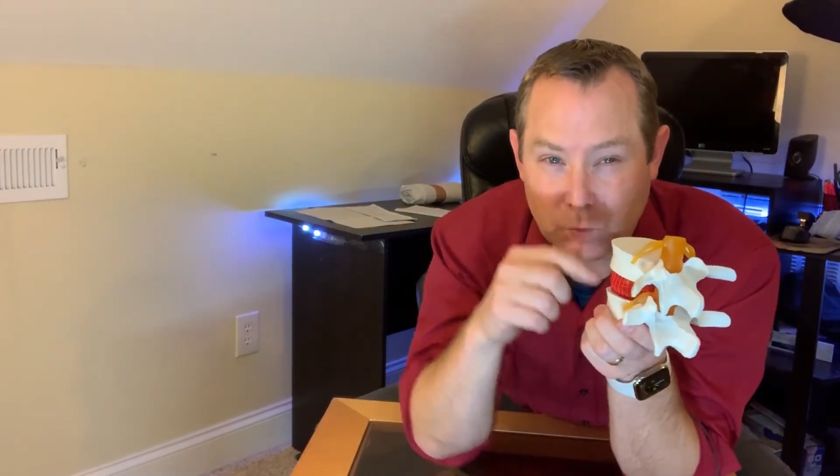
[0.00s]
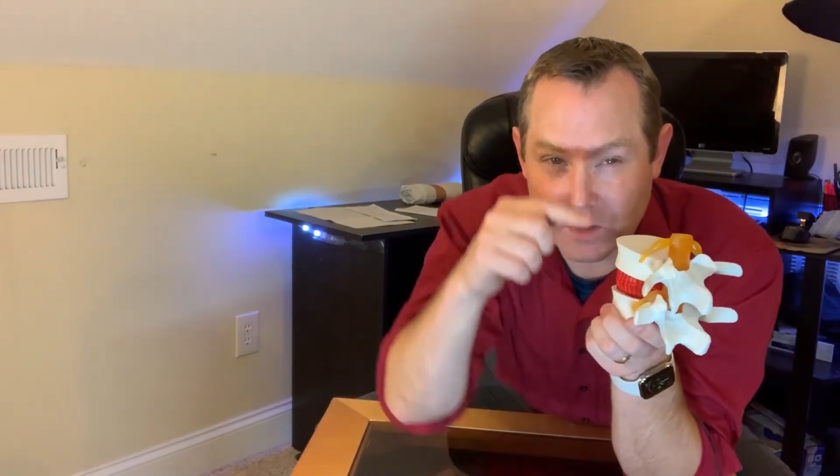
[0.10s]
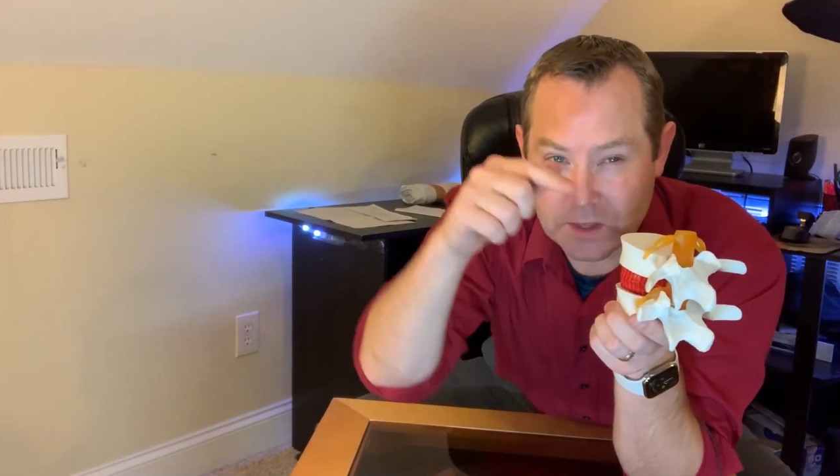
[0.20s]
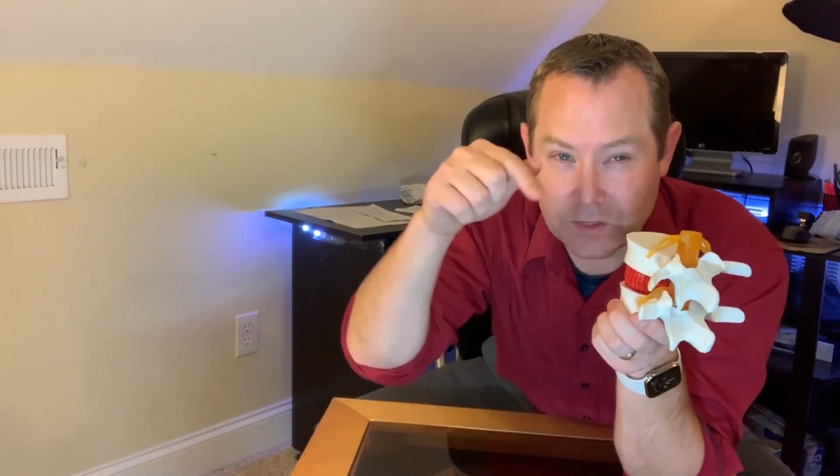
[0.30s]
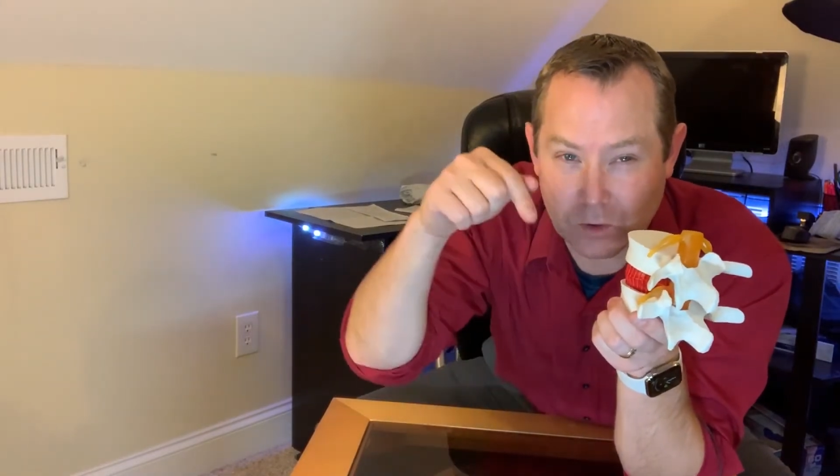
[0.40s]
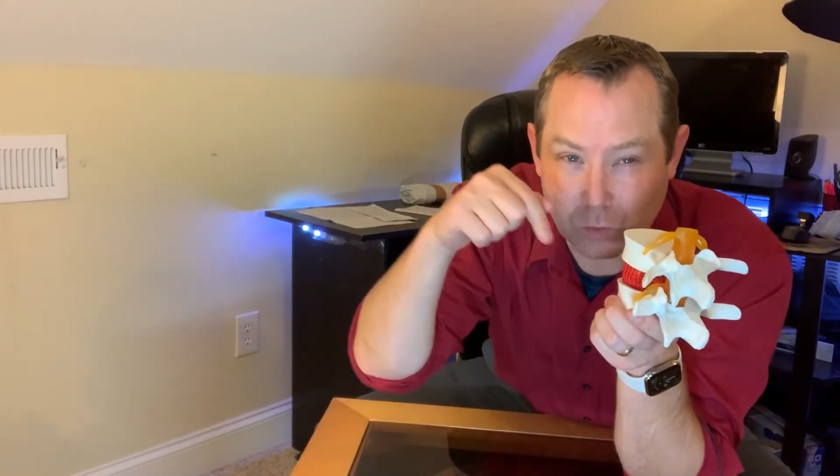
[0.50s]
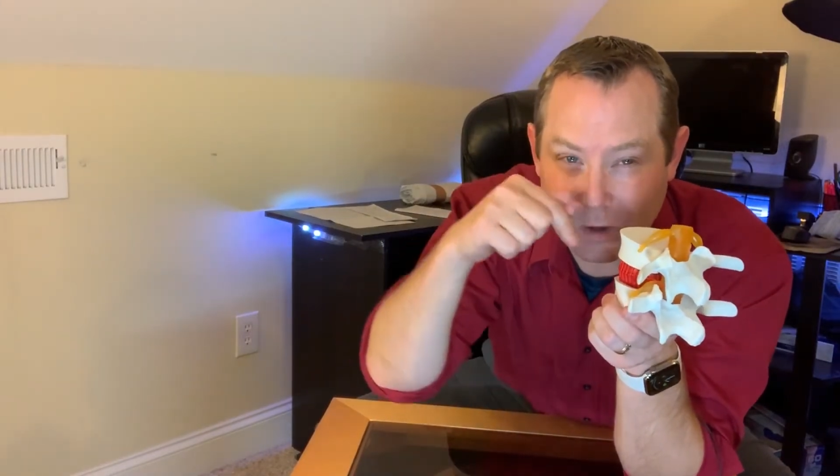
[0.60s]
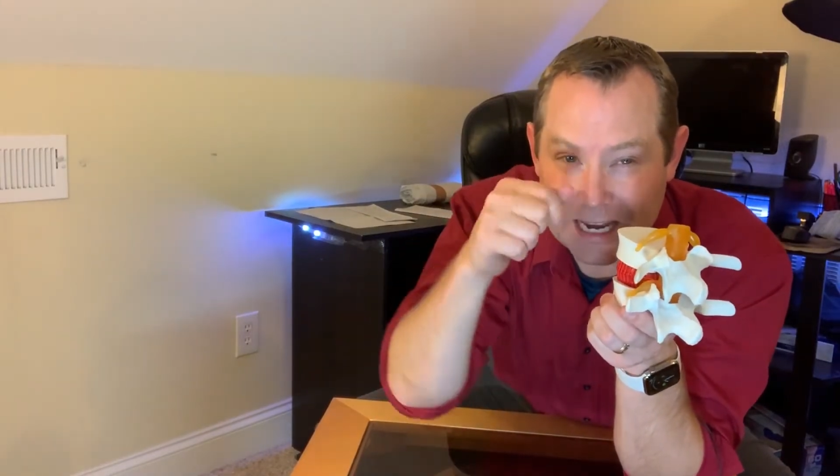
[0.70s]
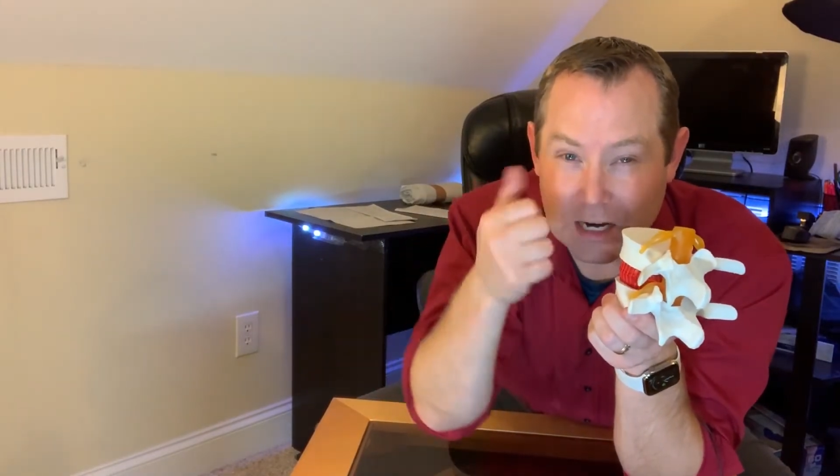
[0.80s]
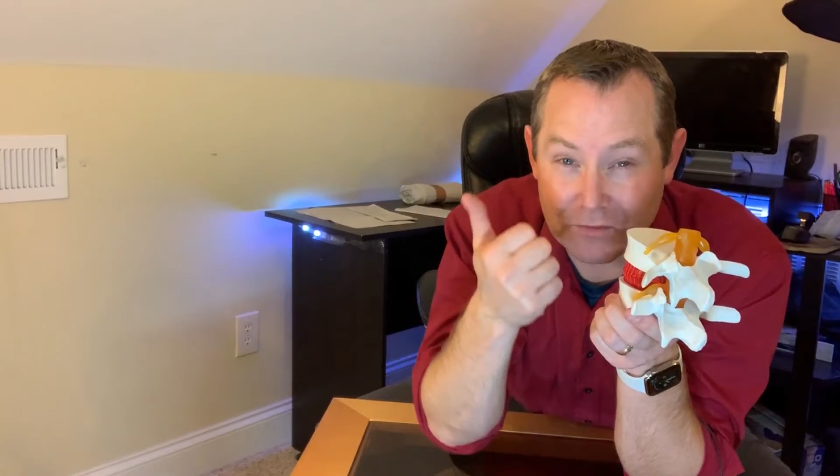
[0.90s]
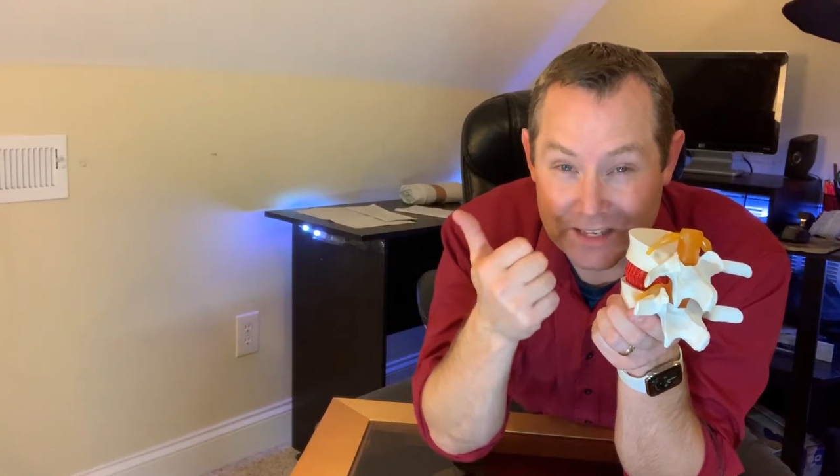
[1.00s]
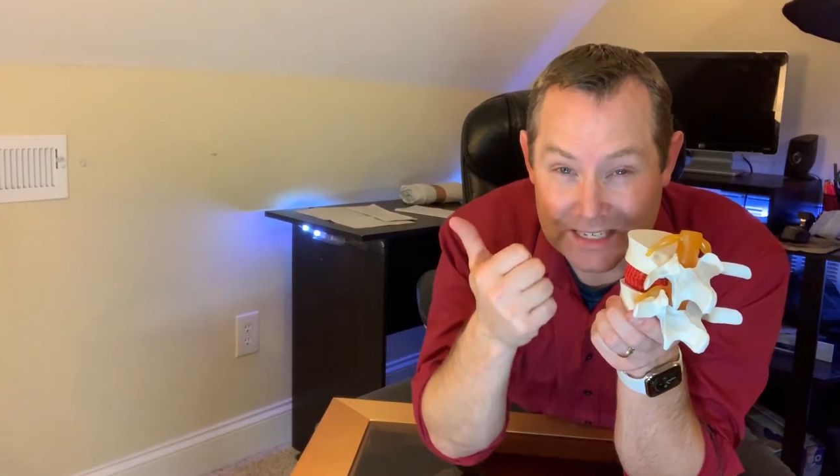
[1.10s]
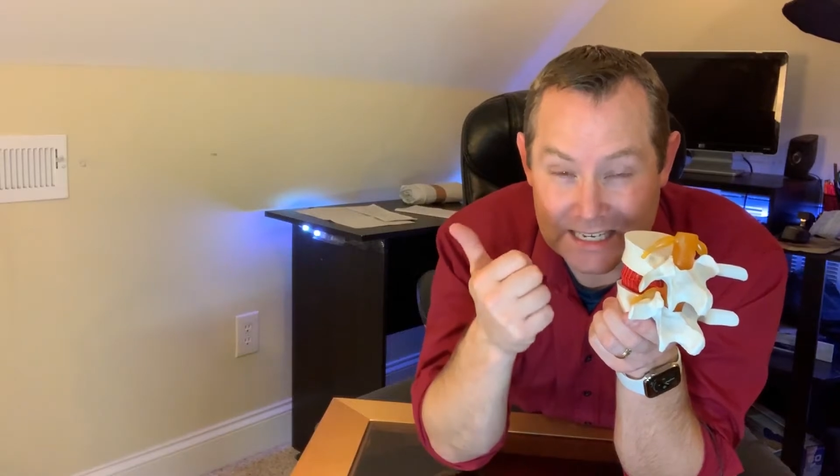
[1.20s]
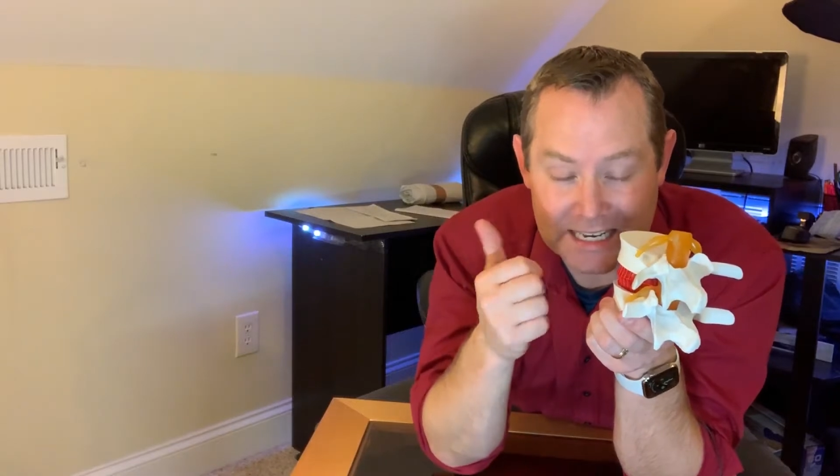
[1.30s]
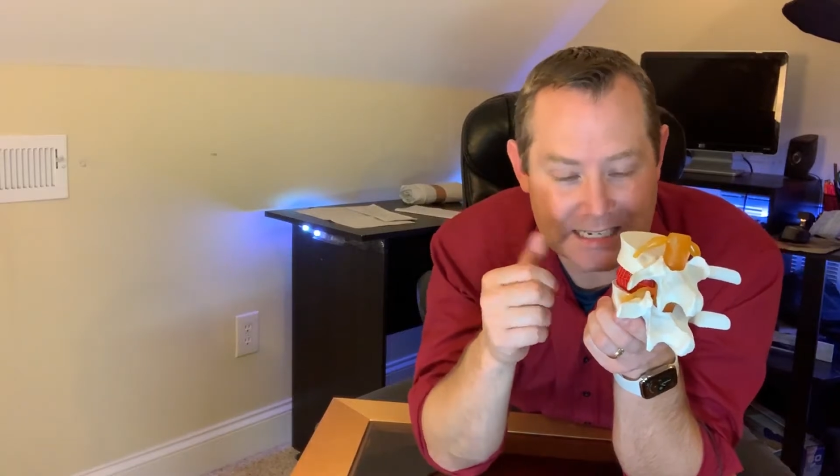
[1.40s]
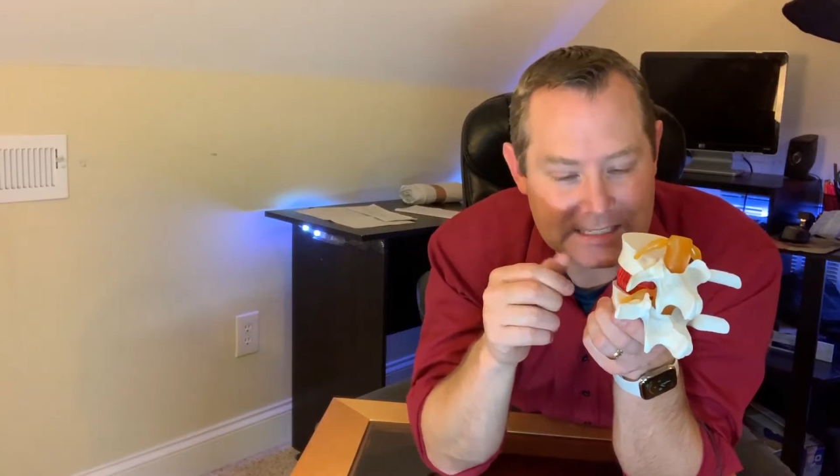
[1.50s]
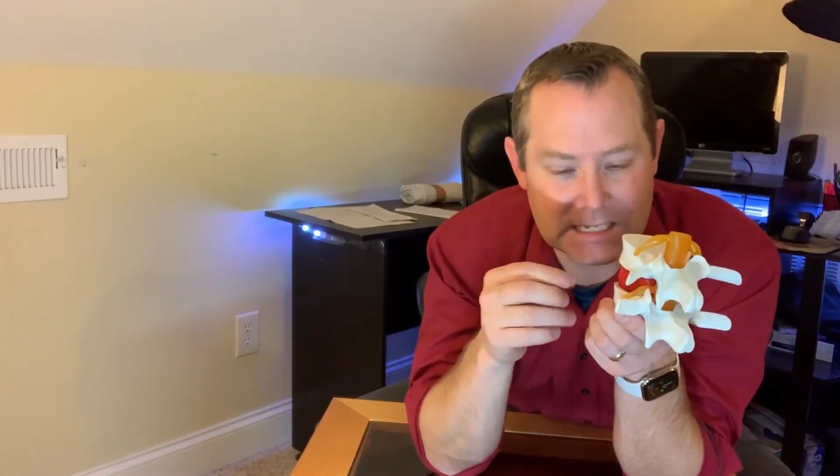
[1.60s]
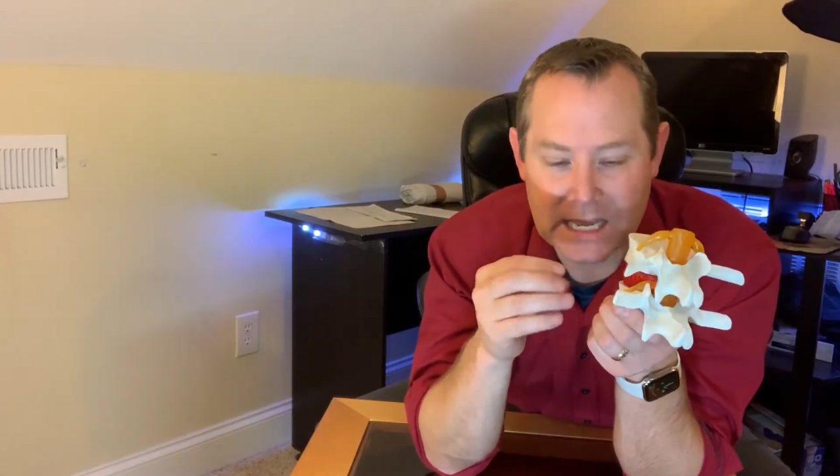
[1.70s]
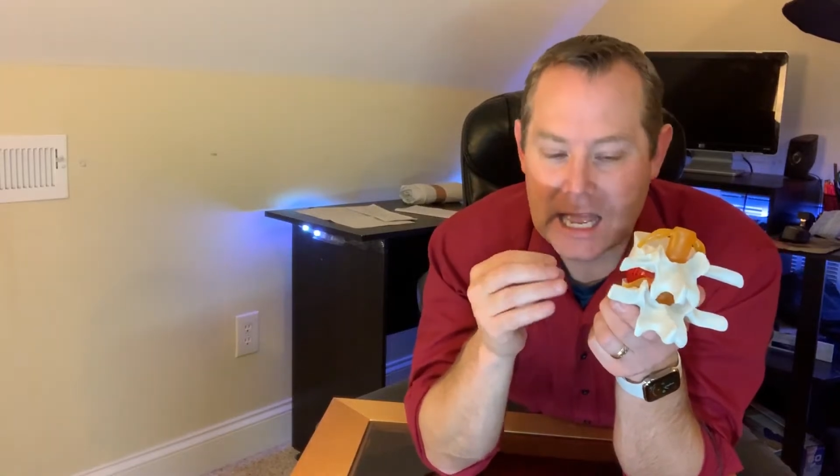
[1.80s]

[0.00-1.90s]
within the ring of the disc